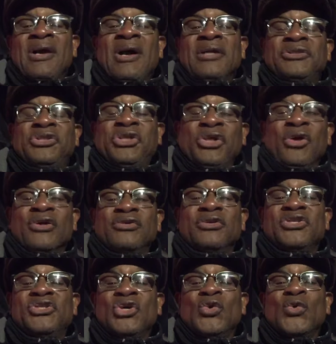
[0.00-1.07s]

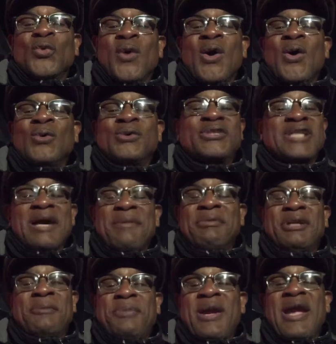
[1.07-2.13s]
children's do wrong, some
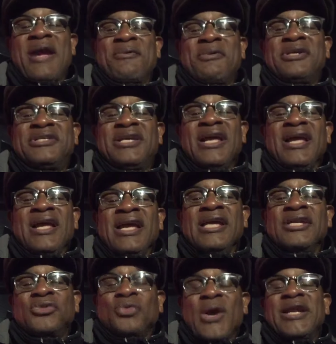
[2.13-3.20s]
of the parents
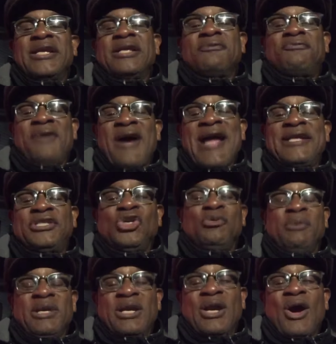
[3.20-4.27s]
is ready to fight you
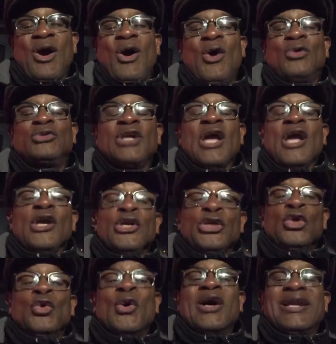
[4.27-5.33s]
because
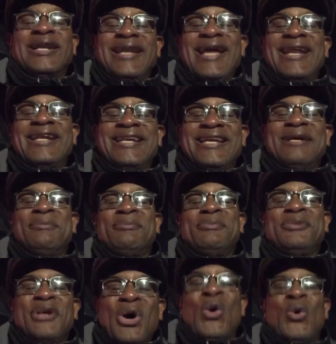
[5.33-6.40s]
you are letting
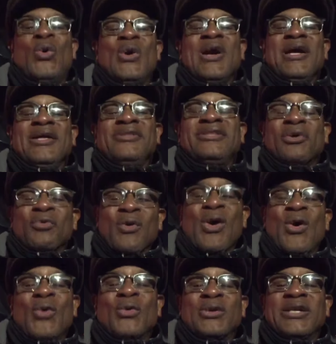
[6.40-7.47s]
them know the
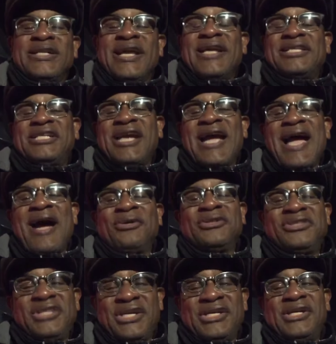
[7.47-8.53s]
wrong that their child
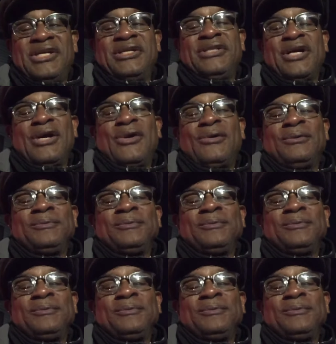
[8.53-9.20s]
has done, y'all.